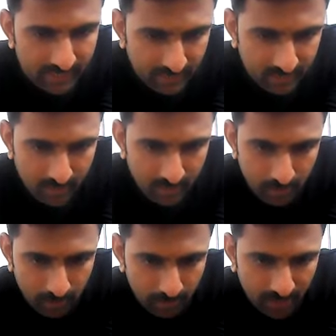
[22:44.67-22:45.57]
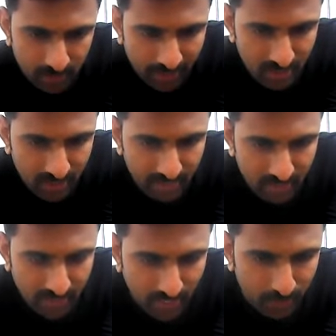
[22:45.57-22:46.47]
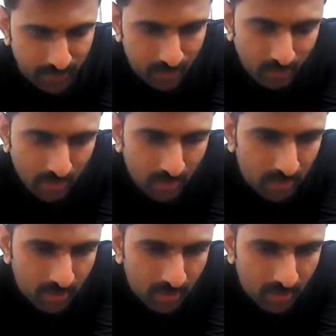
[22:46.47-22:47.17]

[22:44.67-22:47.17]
is, please mention in the chat window